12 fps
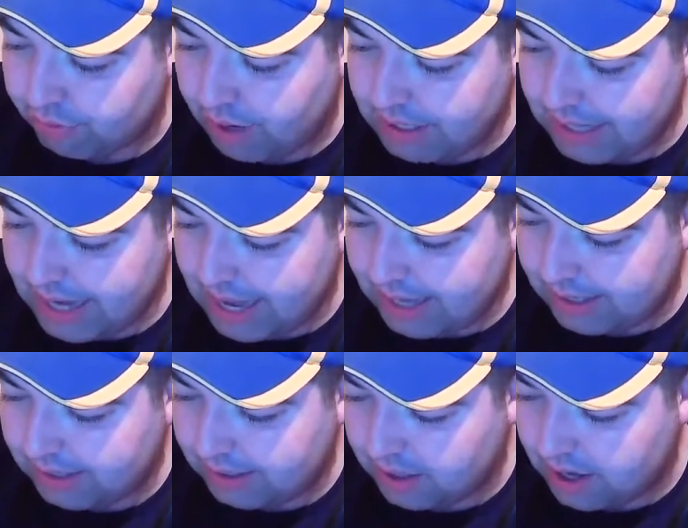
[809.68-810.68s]
Rediac,
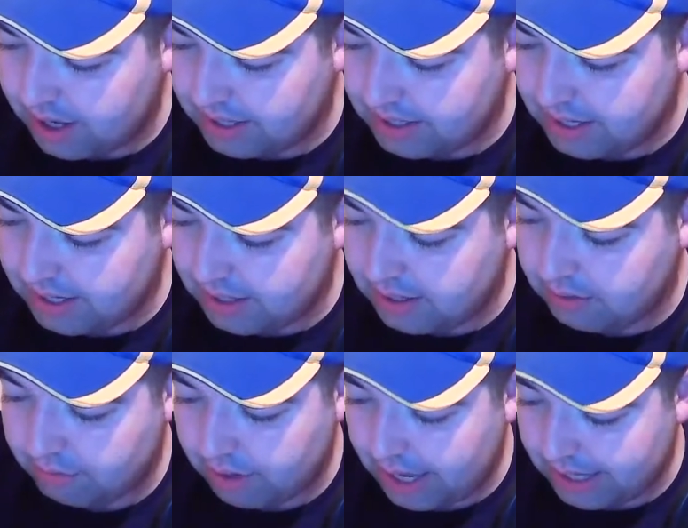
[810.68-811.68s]
Guiding,
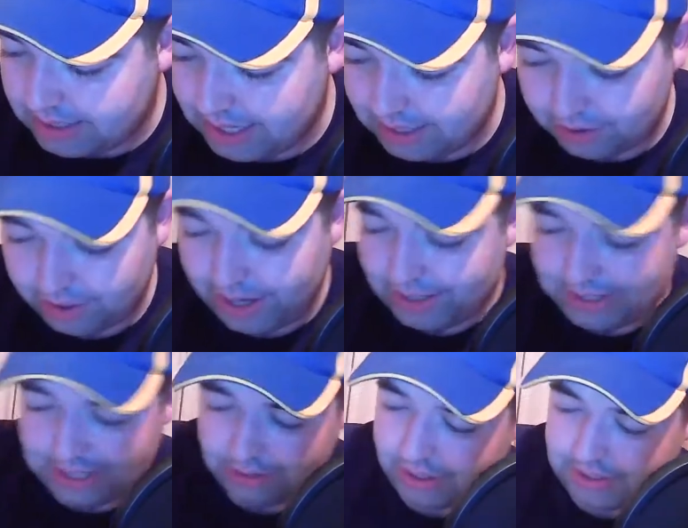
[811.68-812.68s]
etc.,
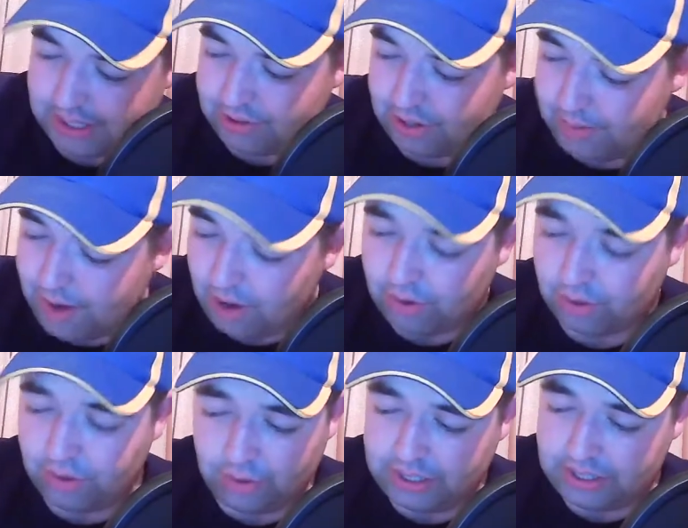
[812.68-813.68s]
etc., etc. I'm not going
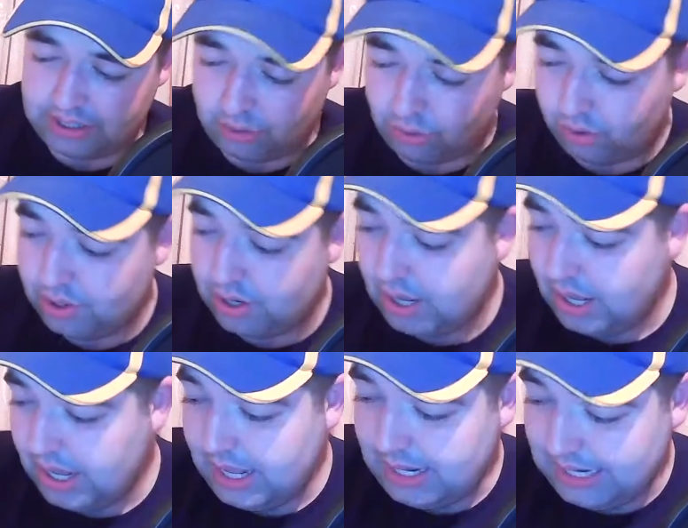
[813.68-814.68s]
to go into the whole
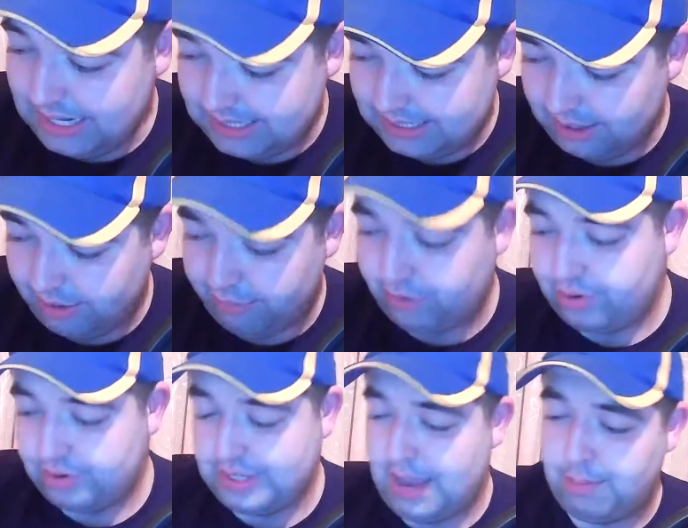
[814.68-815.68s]
list of
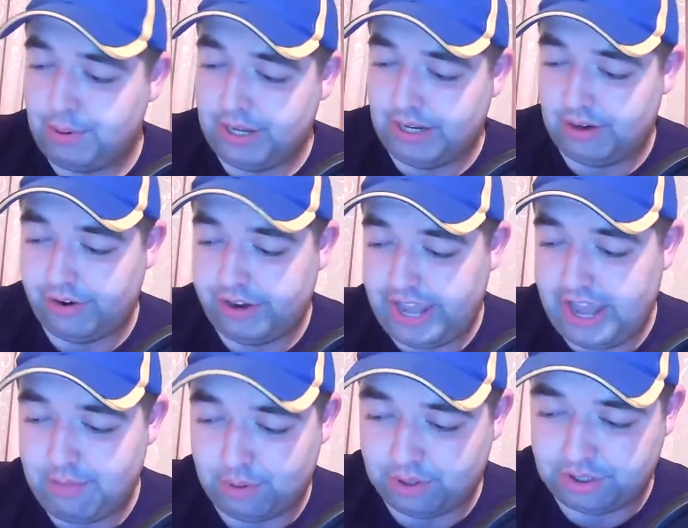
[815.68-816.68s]
runners that particular day,
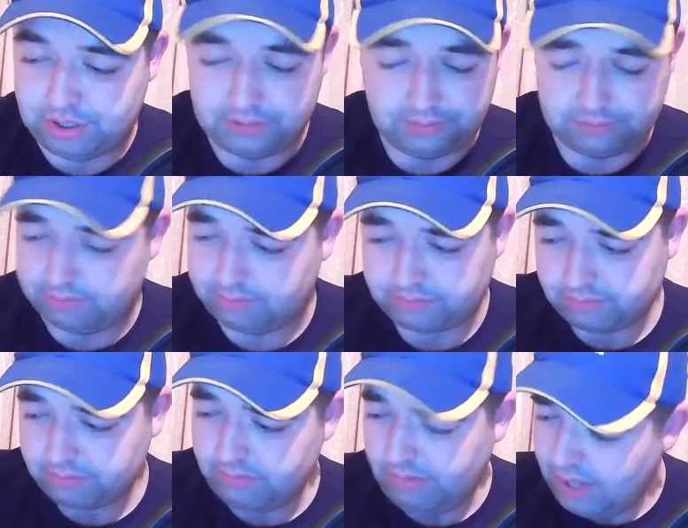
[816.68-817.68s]
but
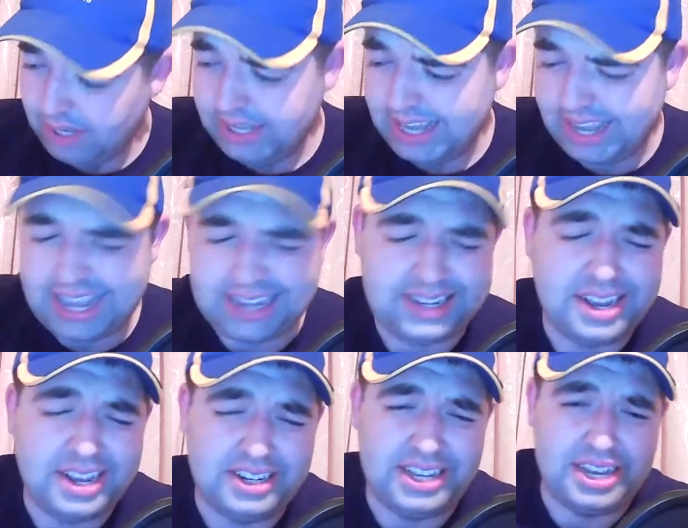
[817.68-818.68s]
you get the
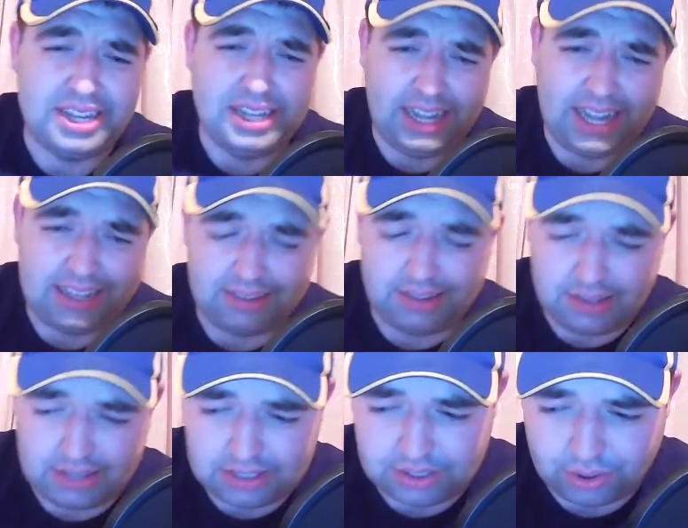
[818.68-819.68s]
idea. You get
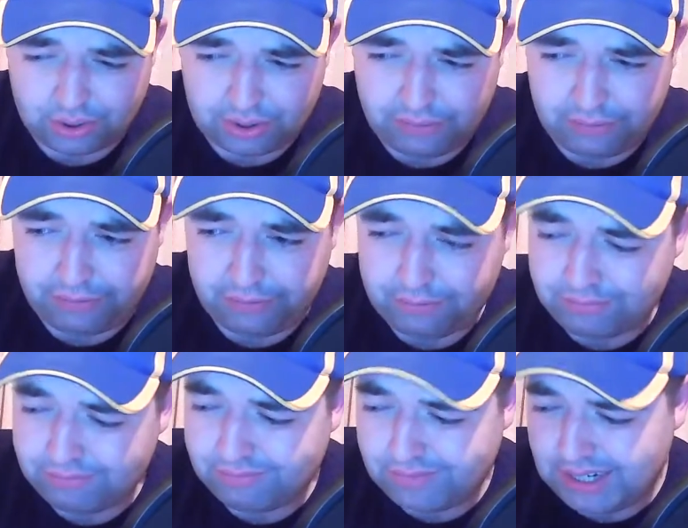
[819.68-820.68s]
the sort of,
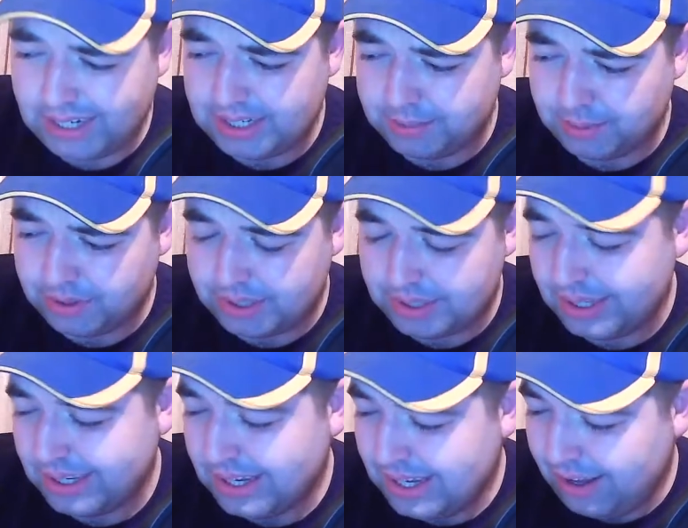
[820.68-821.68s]
I suppose,
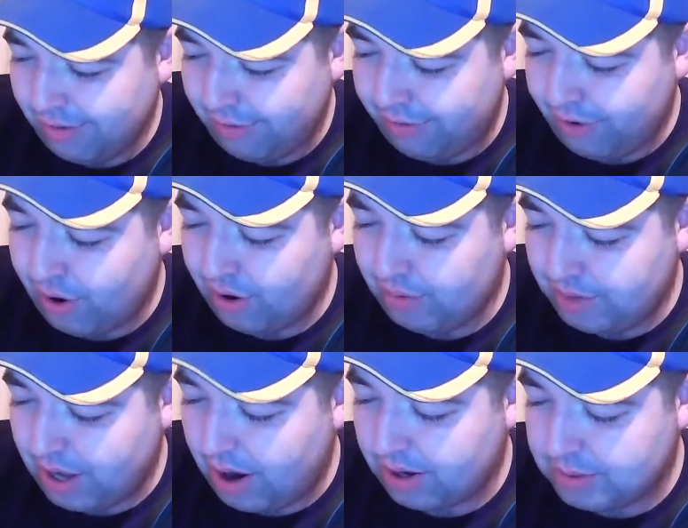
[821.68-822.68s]
form
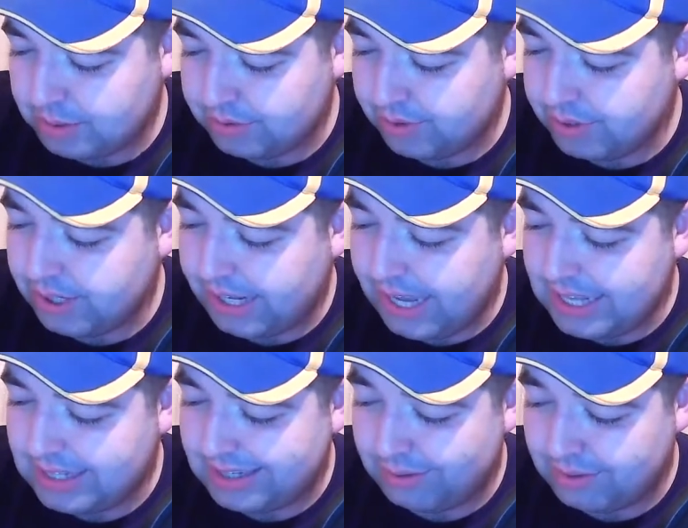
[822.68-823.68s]
the horse was running
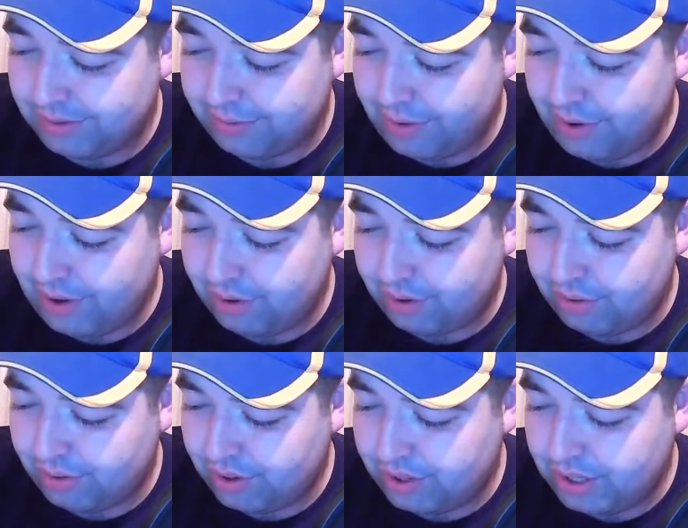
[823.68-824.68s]
against. It was a very good
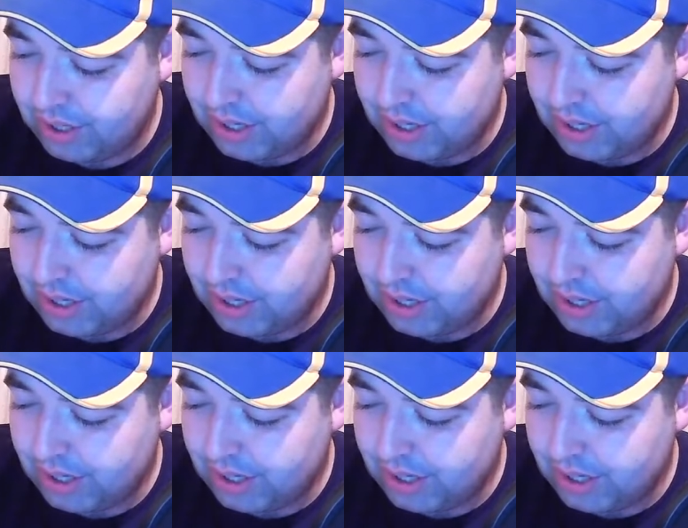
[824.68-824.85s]
run.